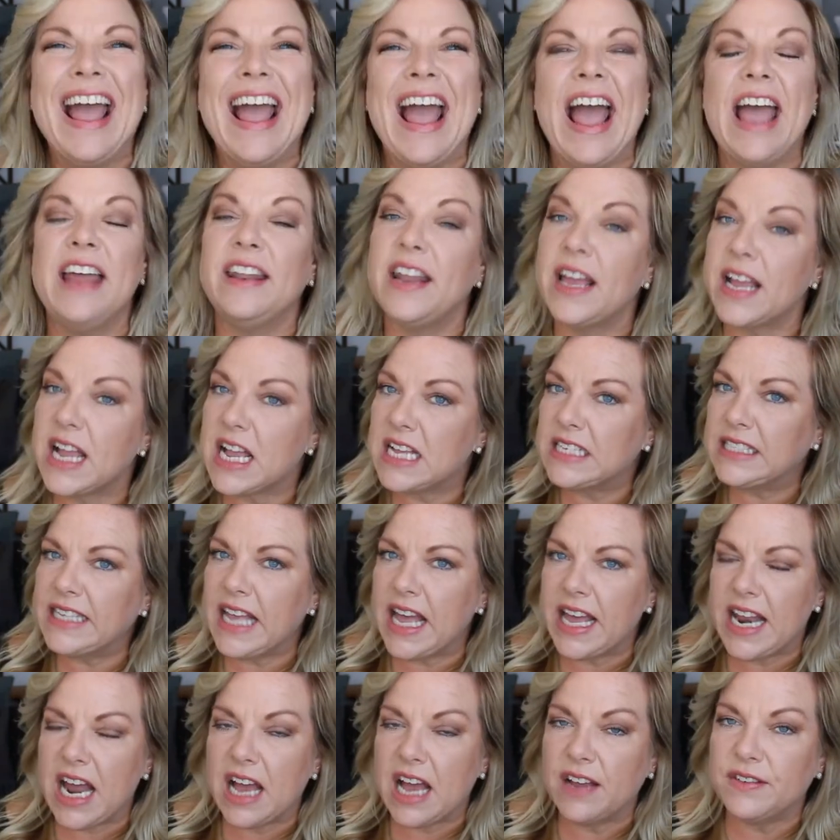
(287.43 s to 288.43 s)
And like I
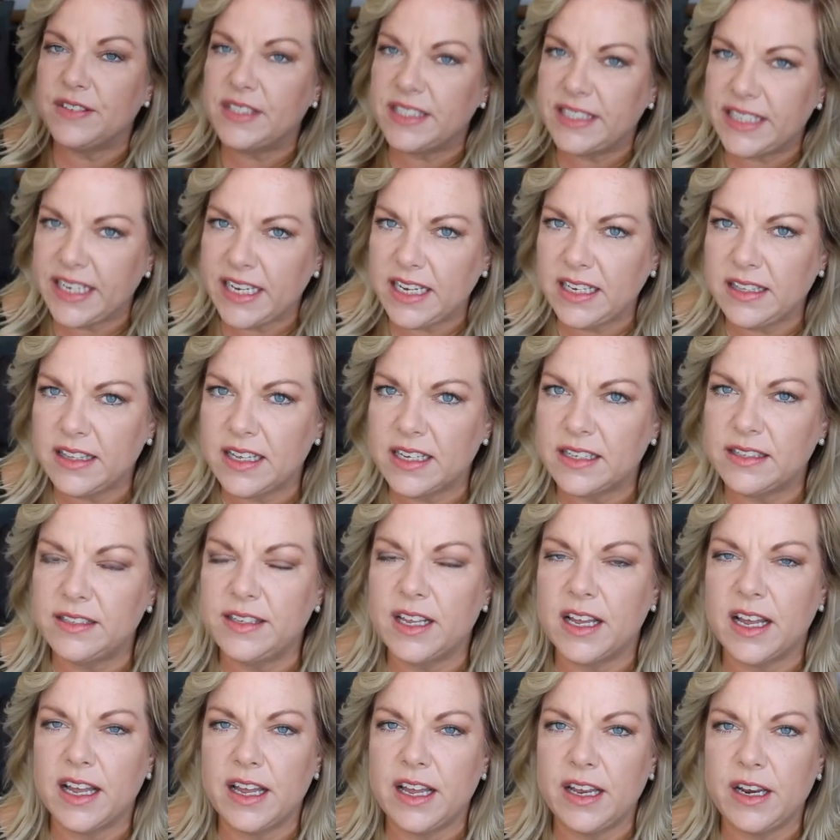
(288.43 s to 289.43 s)
said, I've seen this
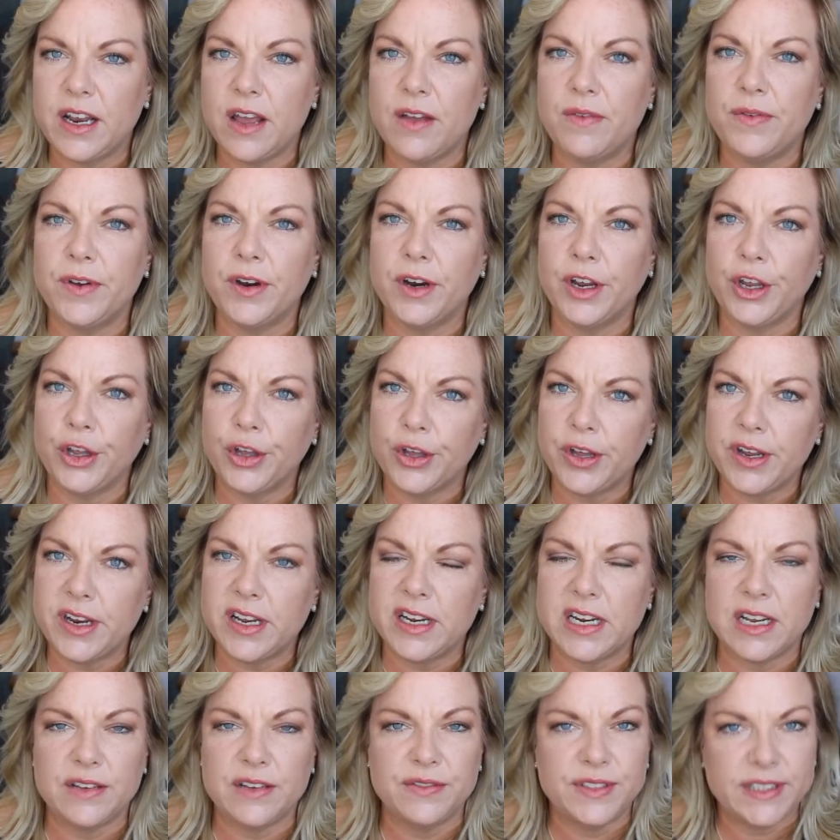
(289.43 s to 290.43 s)
done very good,
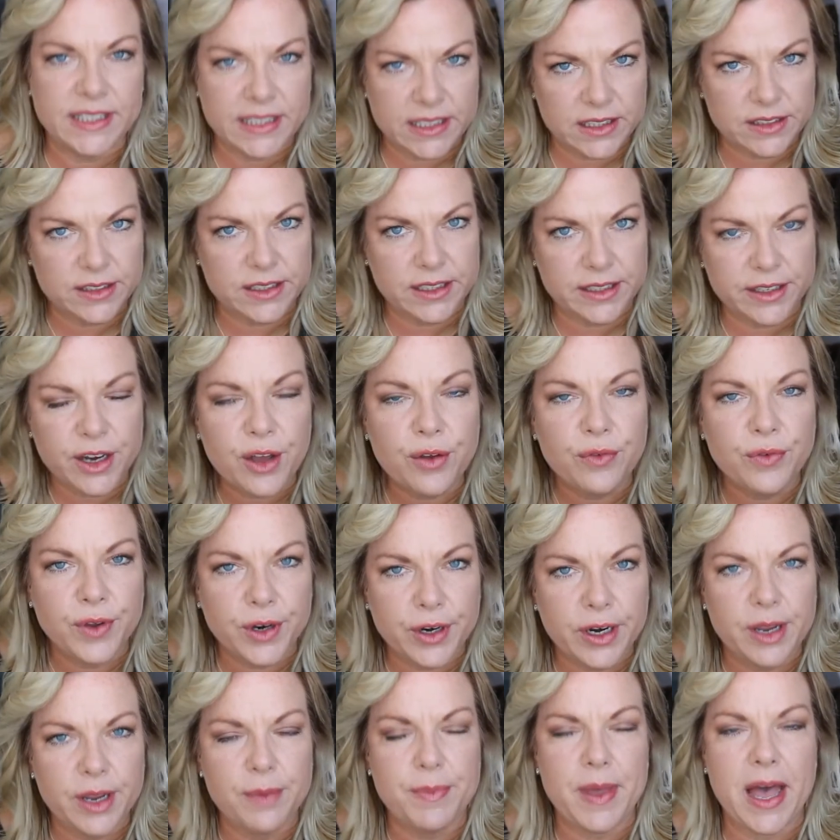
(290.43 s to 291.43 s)
and I've seen it done
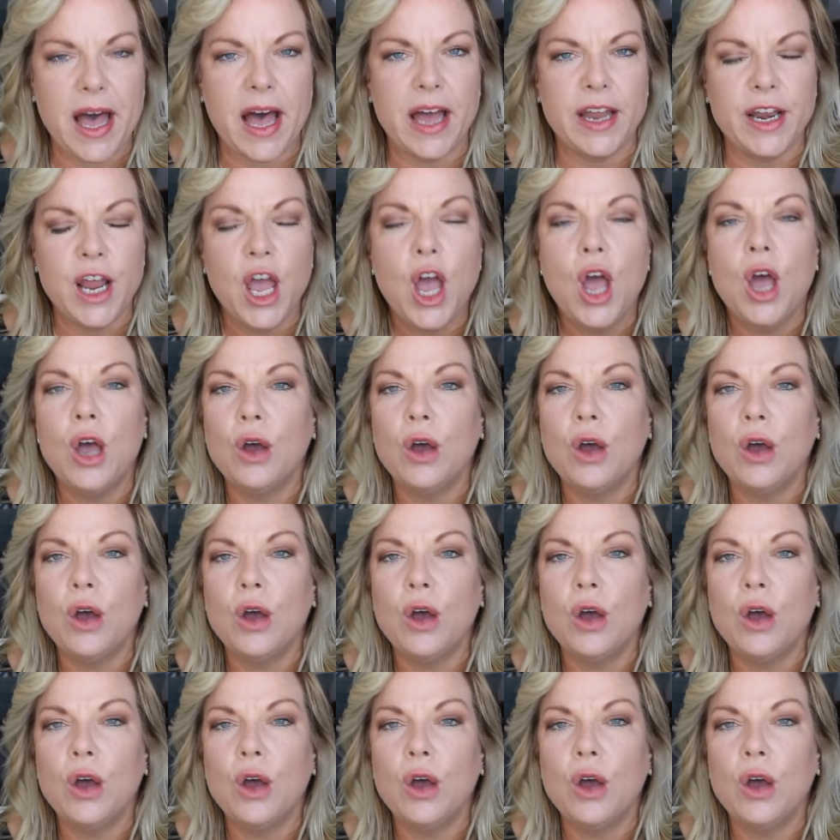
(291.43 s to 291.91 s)
very bad.